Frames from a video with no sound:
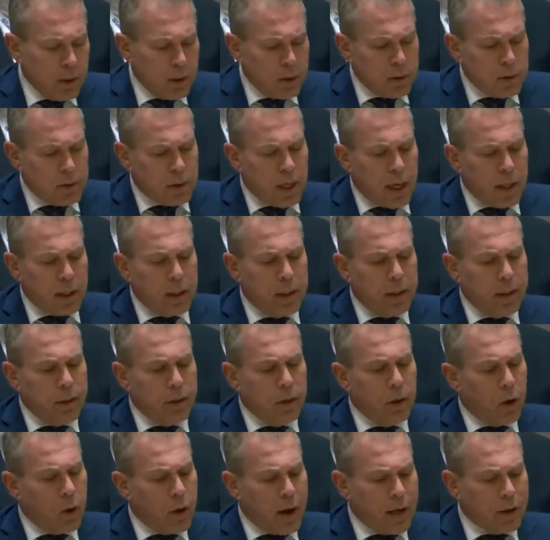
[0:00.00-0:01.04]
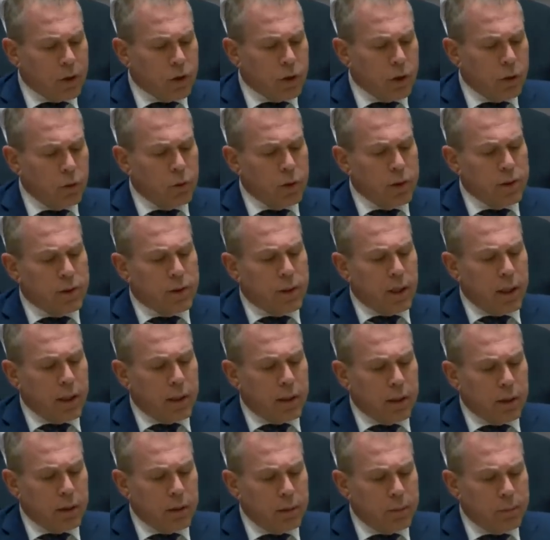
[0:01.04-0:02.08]
Sadly, no action was
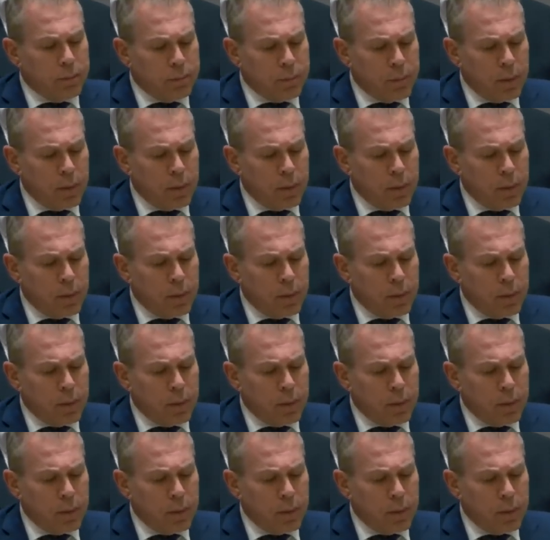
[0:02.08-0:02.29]
taken,